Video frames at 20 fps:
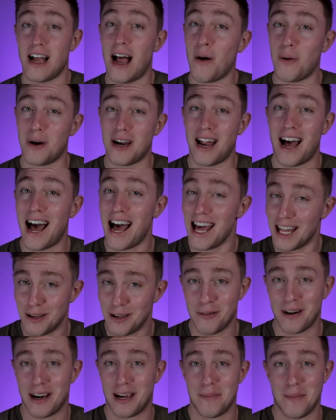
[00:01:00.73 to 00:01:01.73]
I would highly
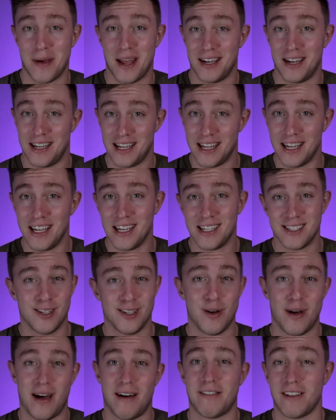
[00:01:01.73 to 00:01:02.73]
recommend it so
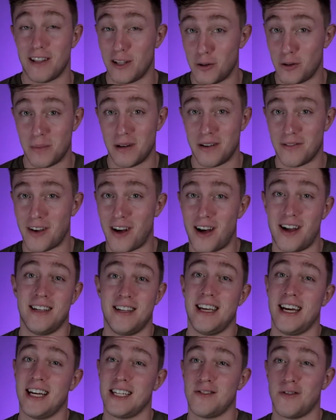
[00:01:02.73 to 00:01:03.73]
you have a little bit of
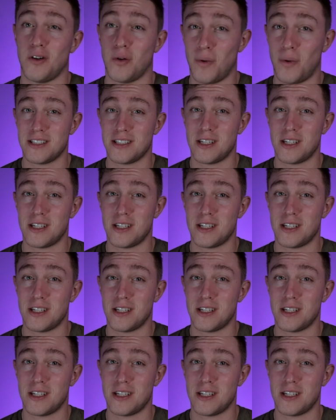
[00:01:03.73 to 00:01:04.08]
context for